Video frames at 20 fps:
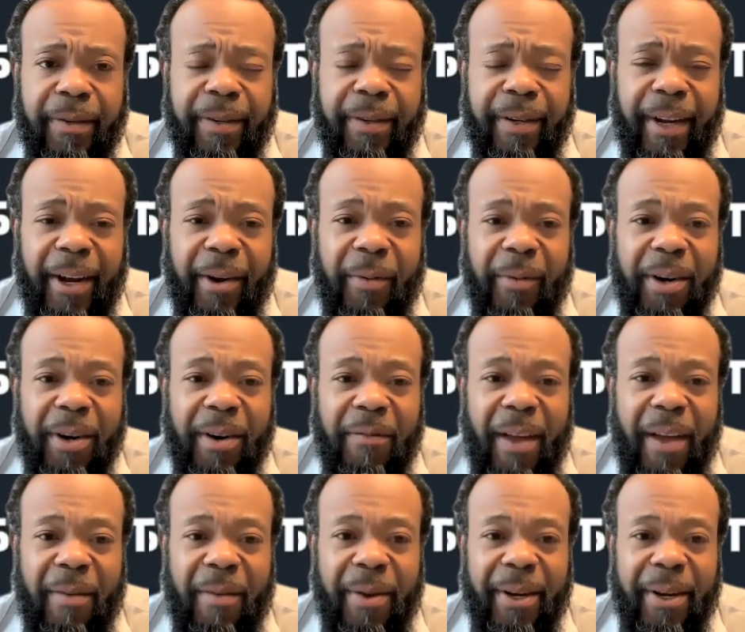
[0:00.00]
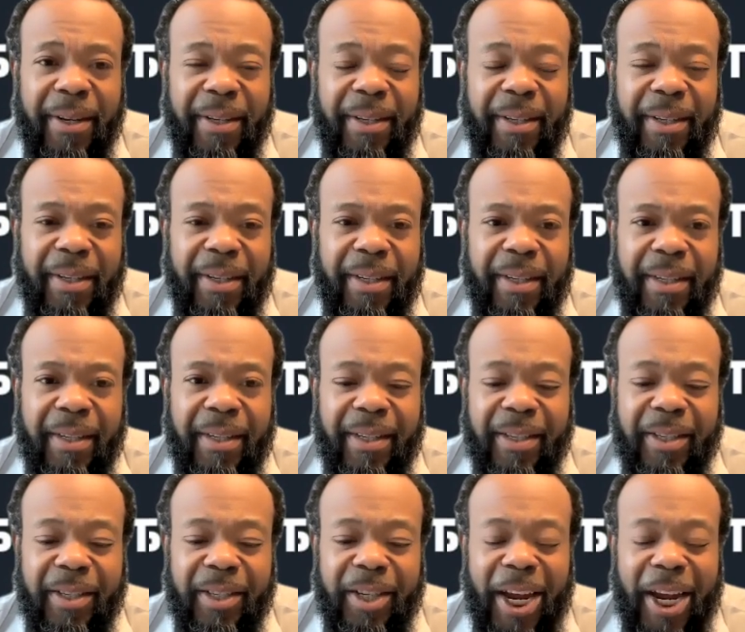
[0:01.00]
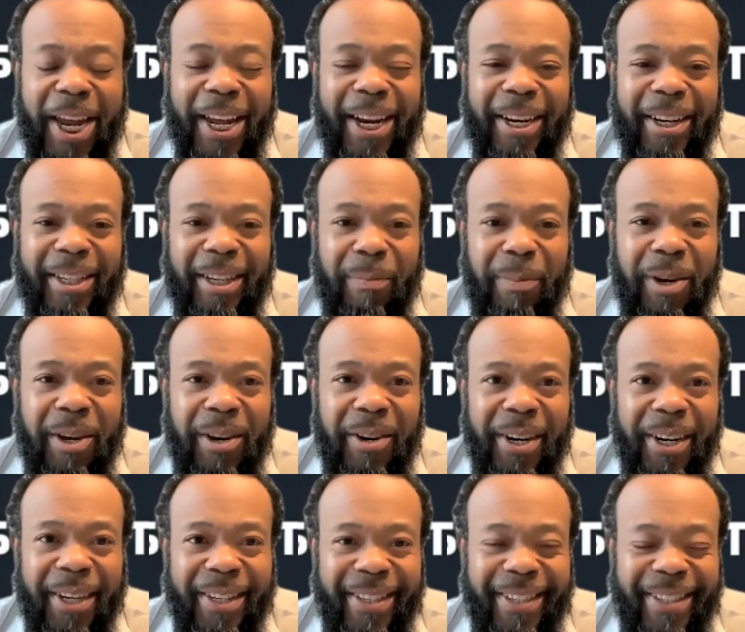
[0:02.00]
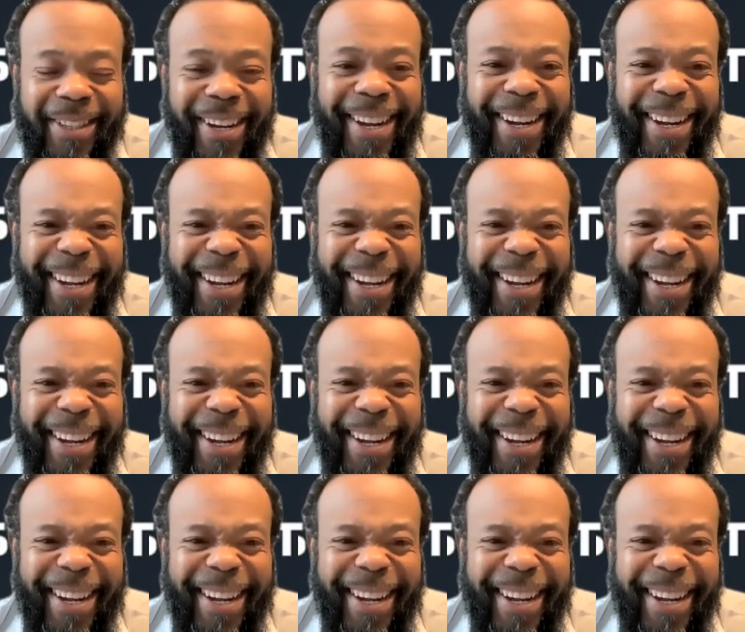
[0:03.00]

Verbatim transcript: Like, what have they been saying? Because I'm curious. Yeah.